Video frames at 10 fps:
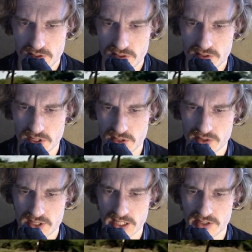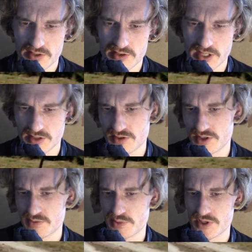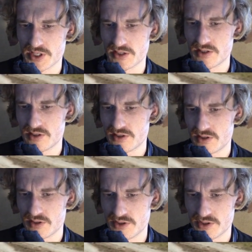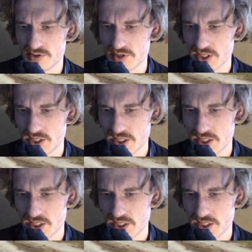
Look, it looks like this truck is transporting this tree.